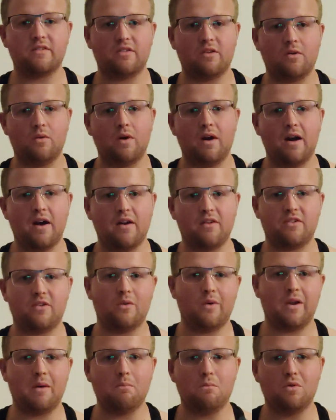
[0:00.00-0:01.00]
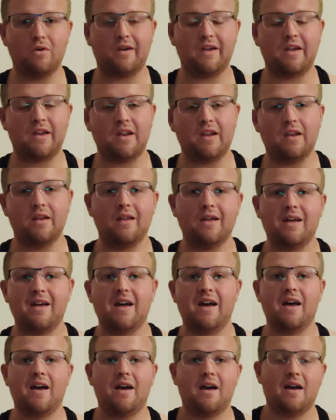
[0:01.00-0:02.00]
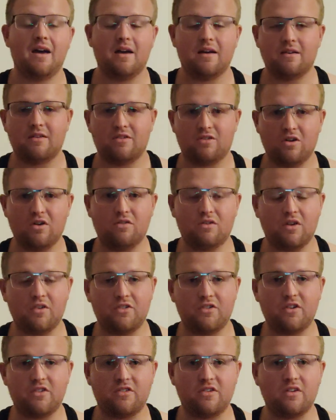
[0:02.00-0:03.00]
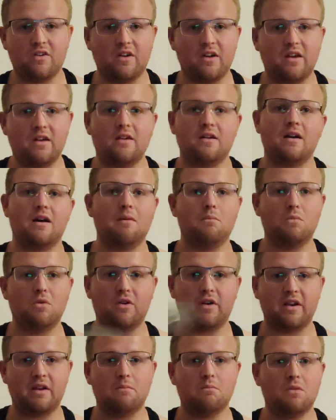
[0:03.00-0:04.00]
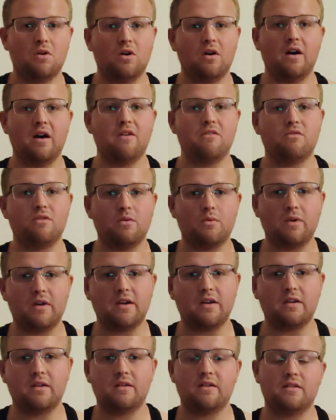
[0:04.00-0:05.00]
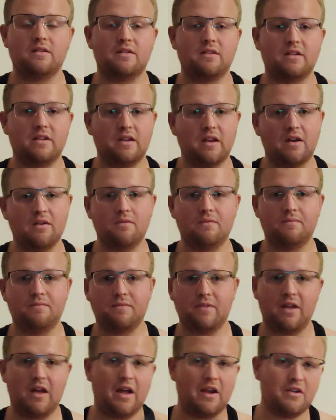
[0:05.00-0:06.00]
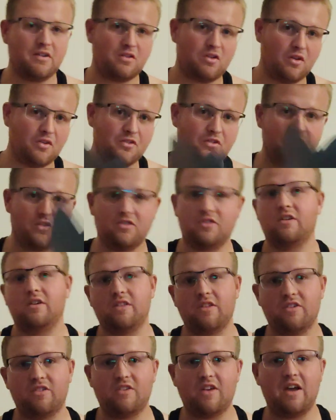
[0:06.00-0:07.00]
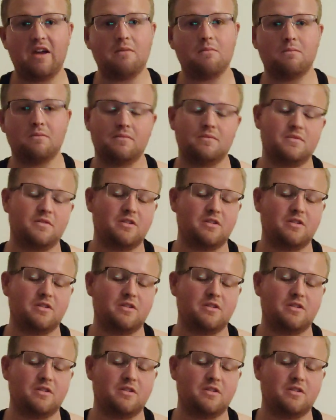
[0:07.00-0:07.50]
So when I'm booking in sort of consistently, I'm booking in more every week, you know, and consistently the same.